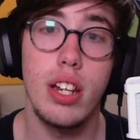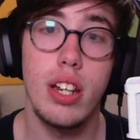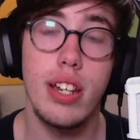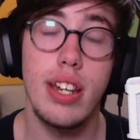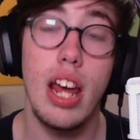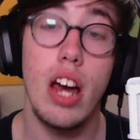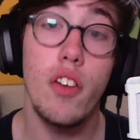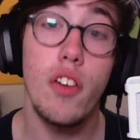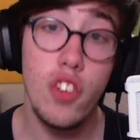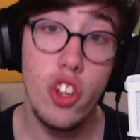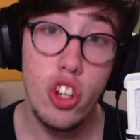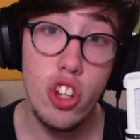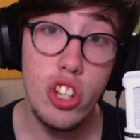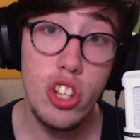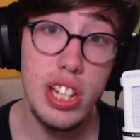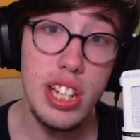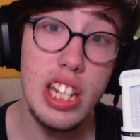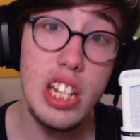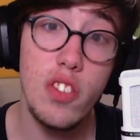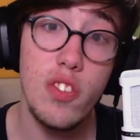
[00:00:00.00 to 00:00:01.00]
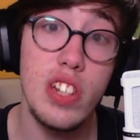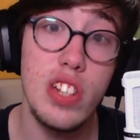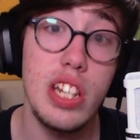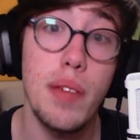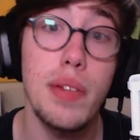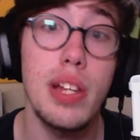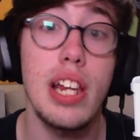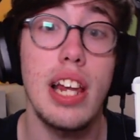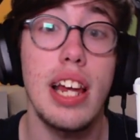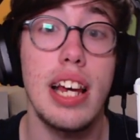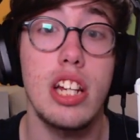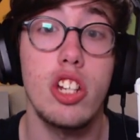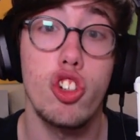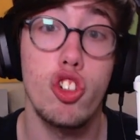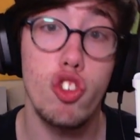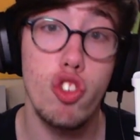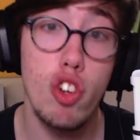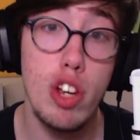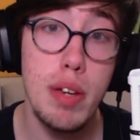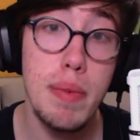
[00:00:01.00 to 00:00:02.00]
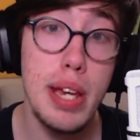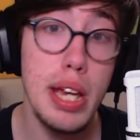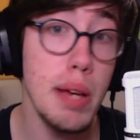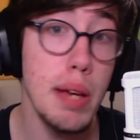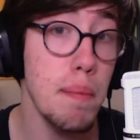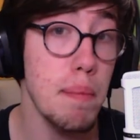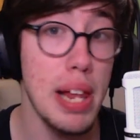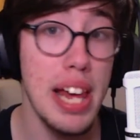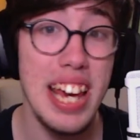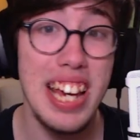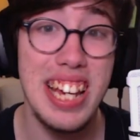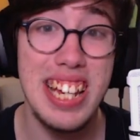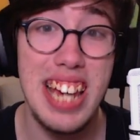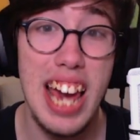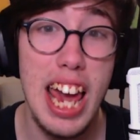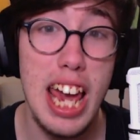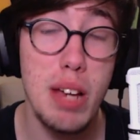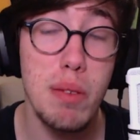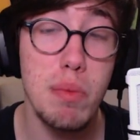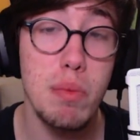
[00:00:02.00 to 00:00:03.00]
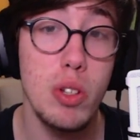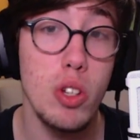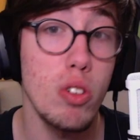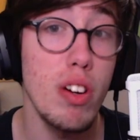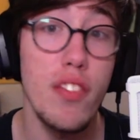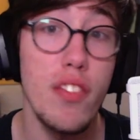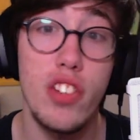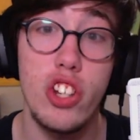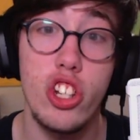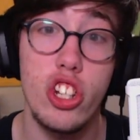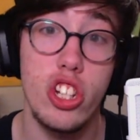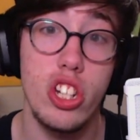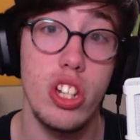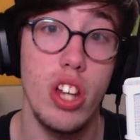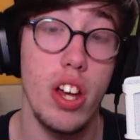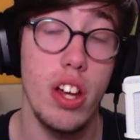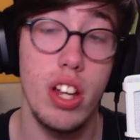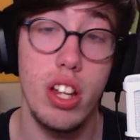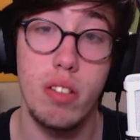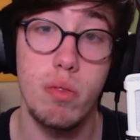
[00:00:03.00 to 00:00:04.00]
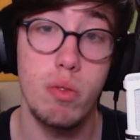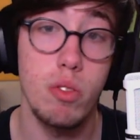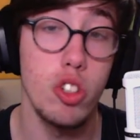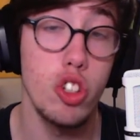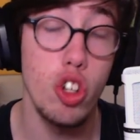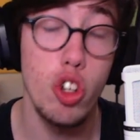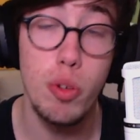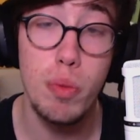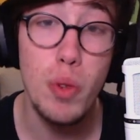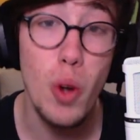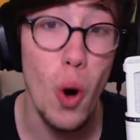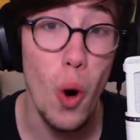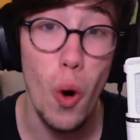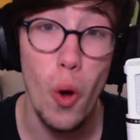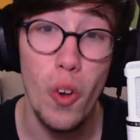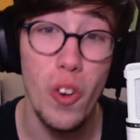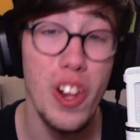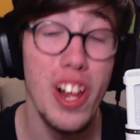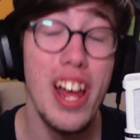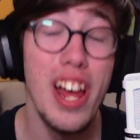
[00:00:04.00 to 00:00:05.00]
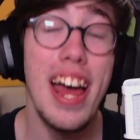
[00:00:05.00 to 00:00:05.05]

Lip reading: Now, if you're using this for something like streaming, playing games, or even just a Zoom call,